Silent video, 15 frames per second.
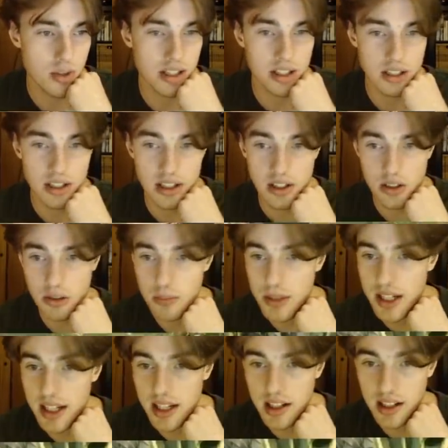one could
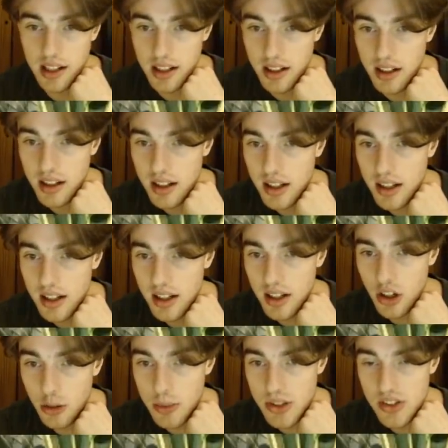be India.
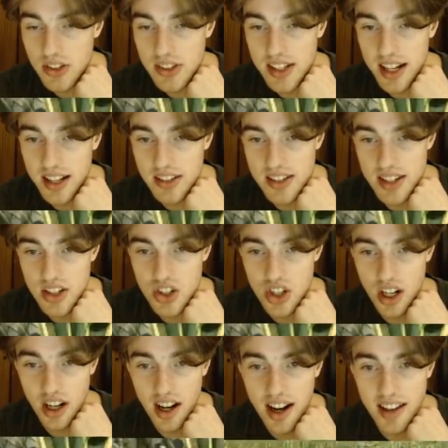It almost looks like it says
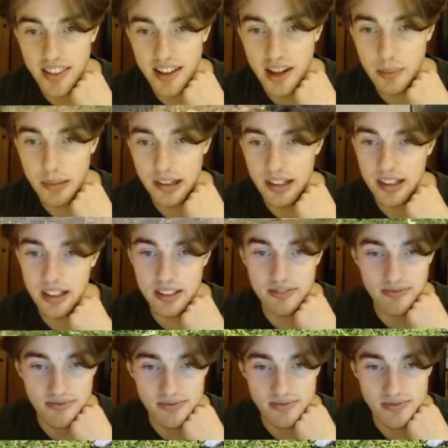Chennai there, but
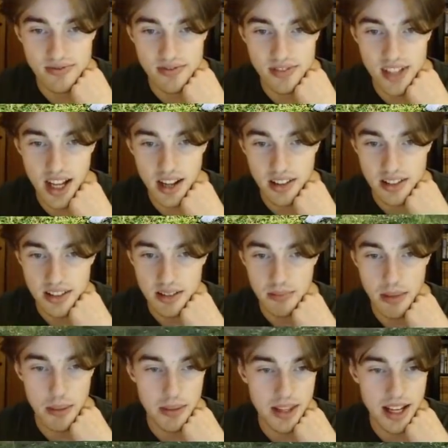yeah,
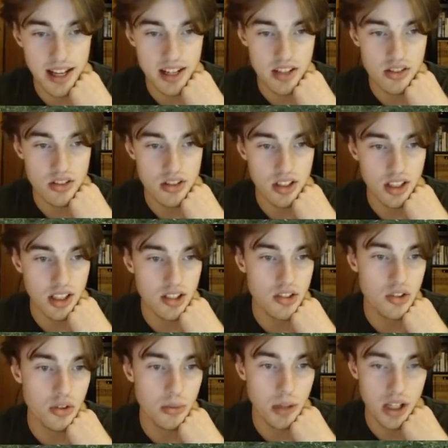maybe that is
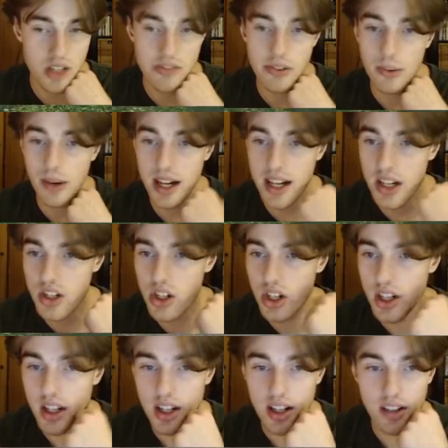too much of a reach.
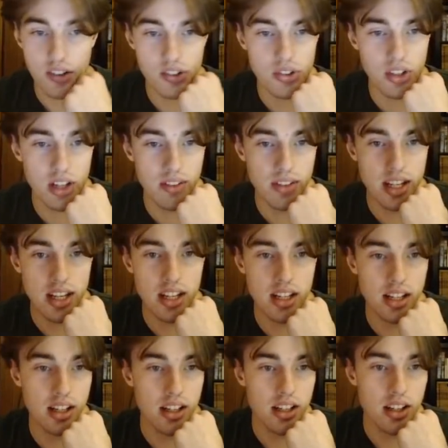Now let's look over
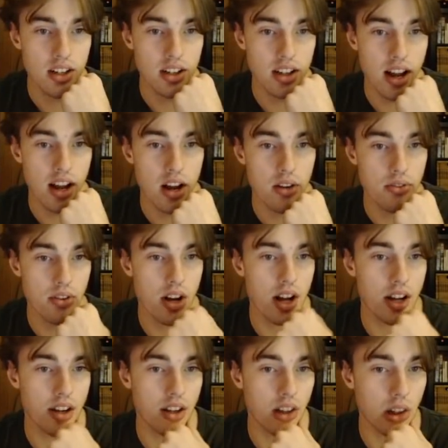here. Okay,
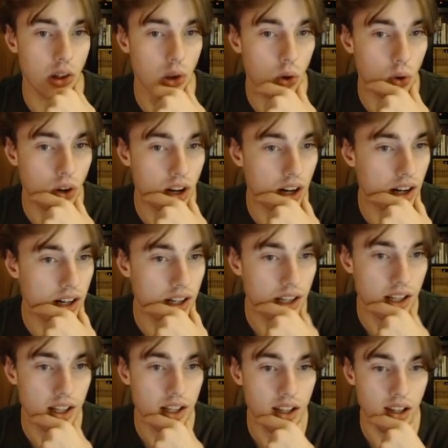Havana Loca.
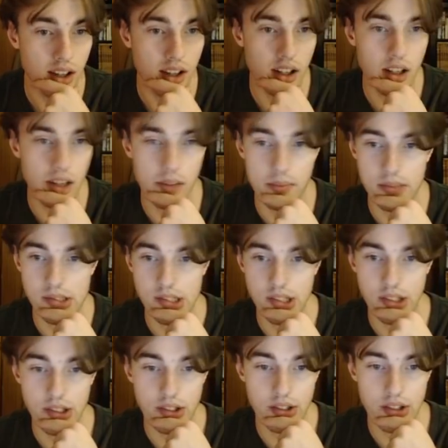
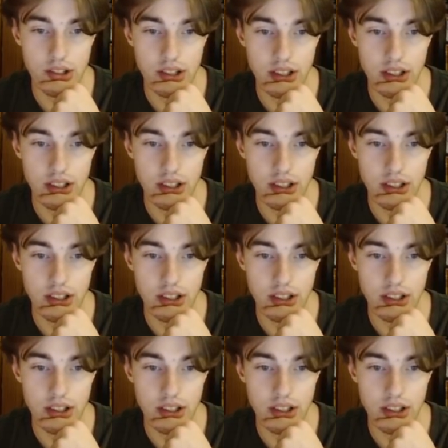So